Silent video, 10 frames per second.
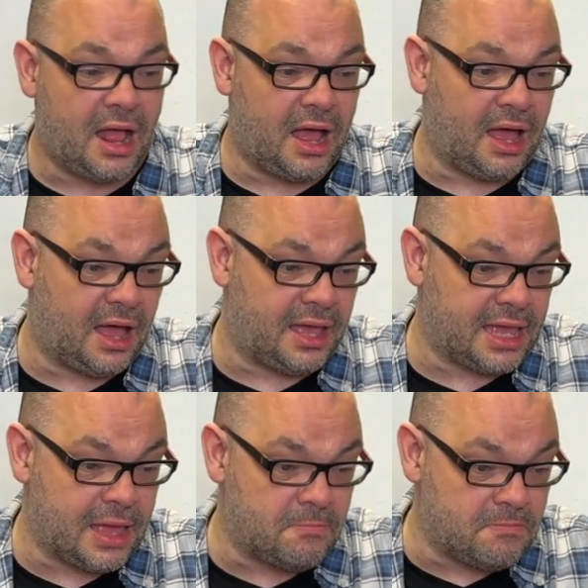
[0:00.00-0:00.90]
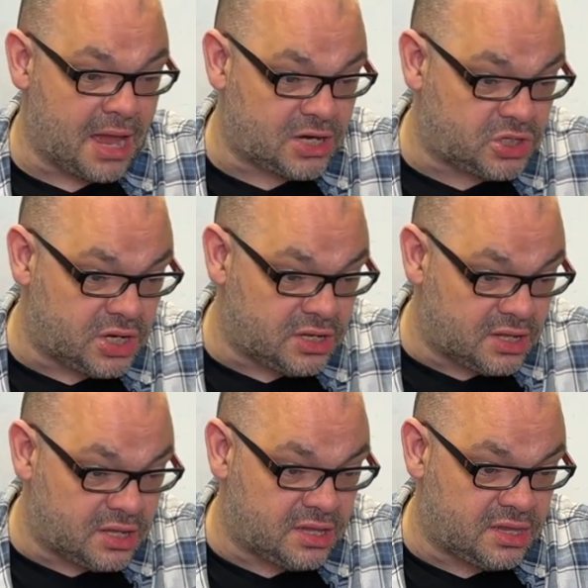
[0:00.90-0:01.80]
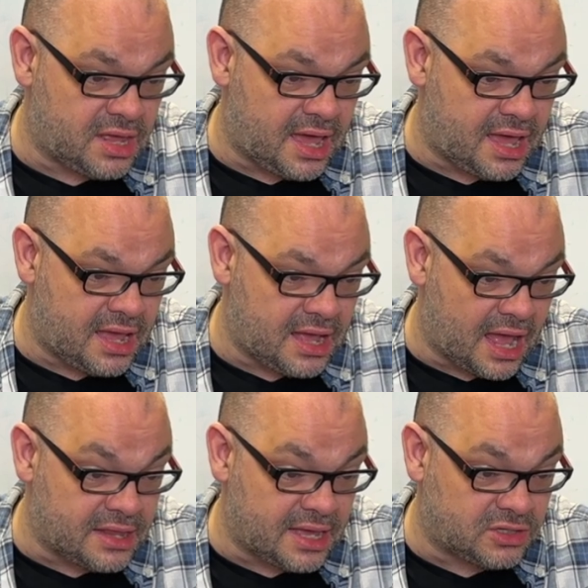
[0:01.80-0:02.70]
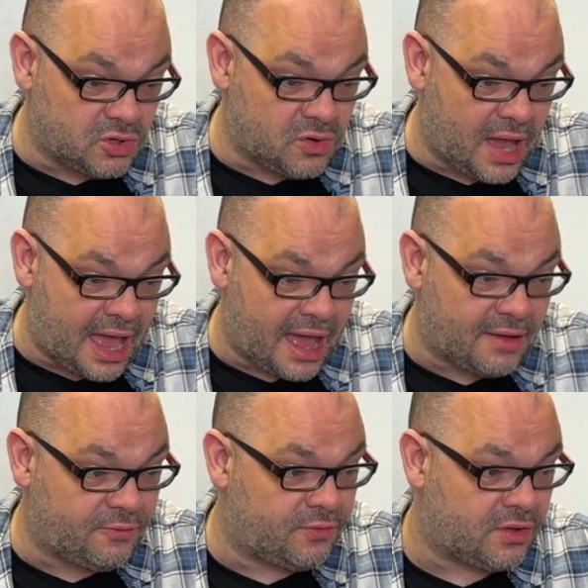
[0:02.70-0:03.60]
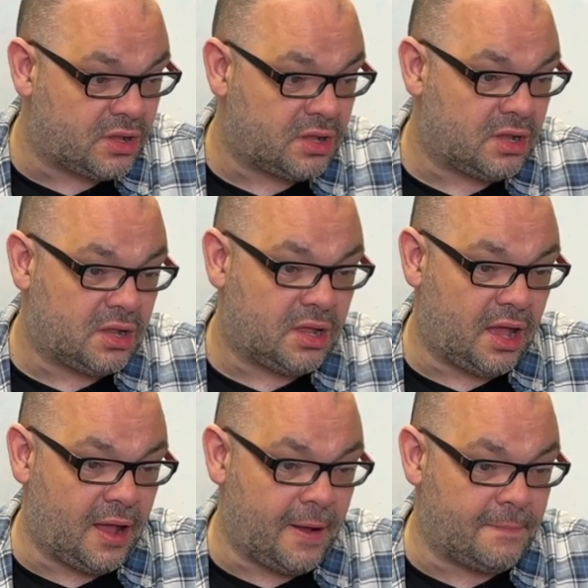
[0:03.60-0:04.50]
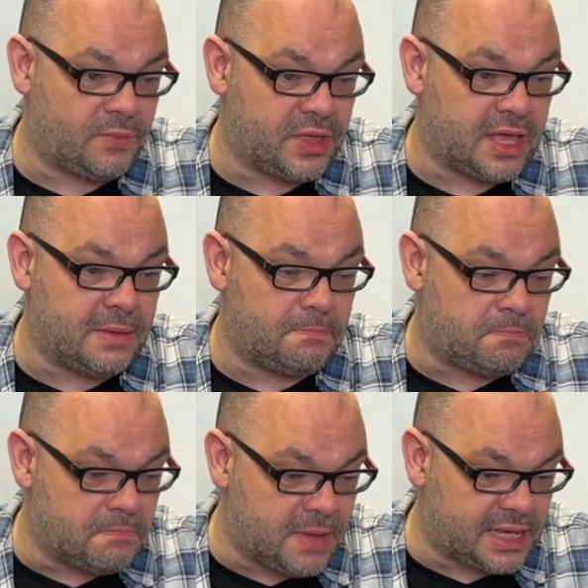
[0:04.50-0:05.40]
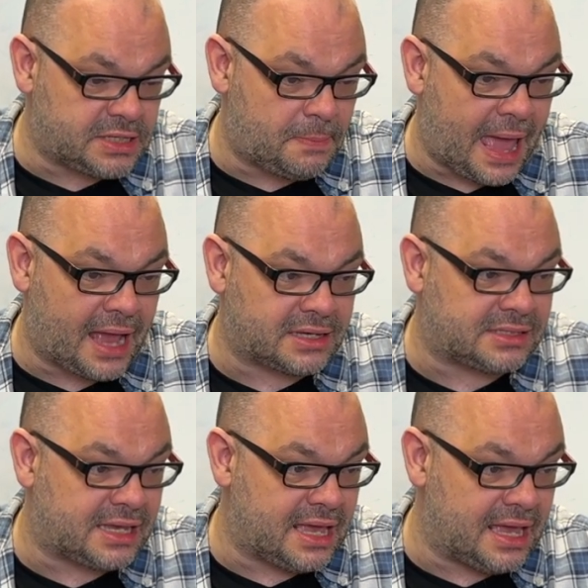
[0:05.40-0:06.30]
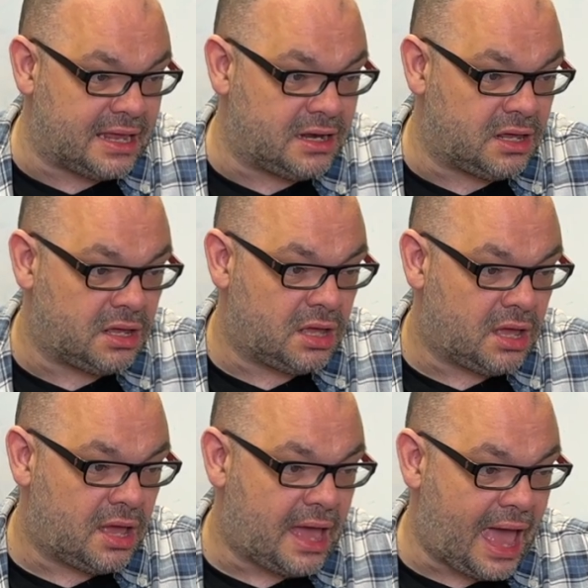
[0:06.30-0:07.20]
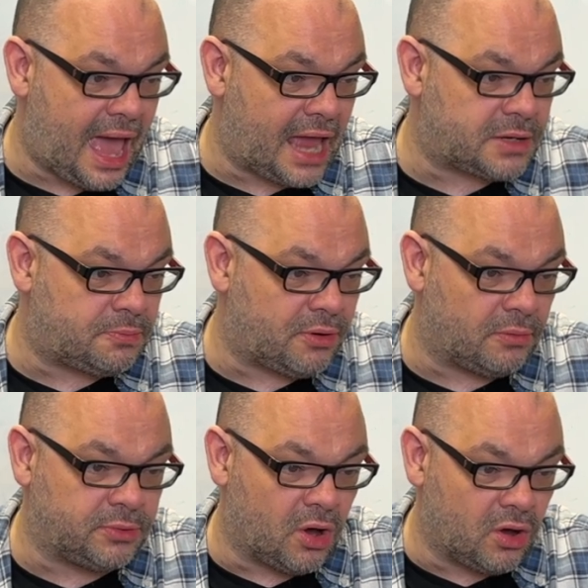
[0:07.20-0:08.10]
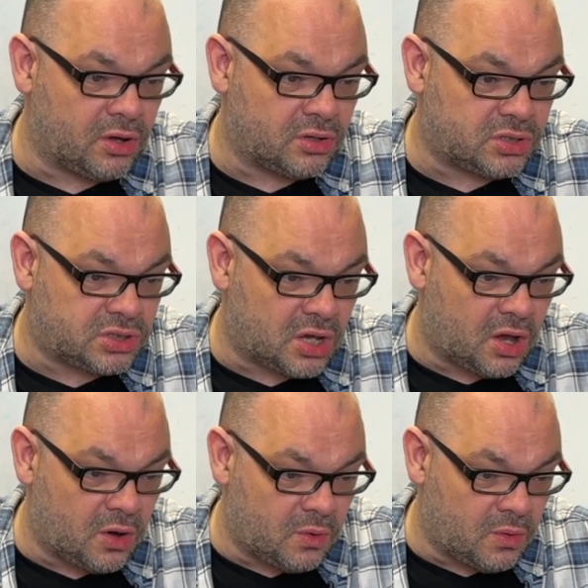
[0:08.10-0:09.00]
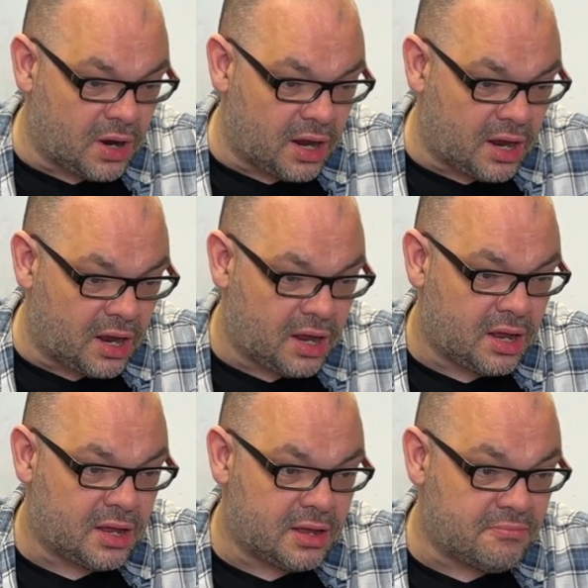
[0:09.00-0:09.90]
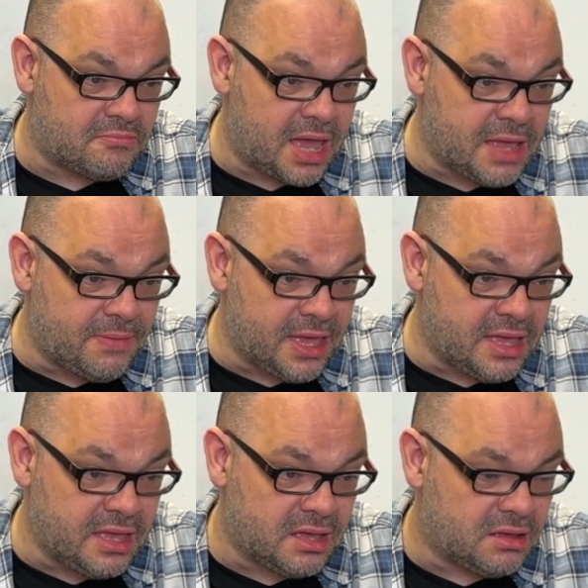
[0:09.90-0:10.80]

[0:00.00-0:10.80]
I imagine that they and they do have um, the mixed packs in at Prop Dog, so uh, maybe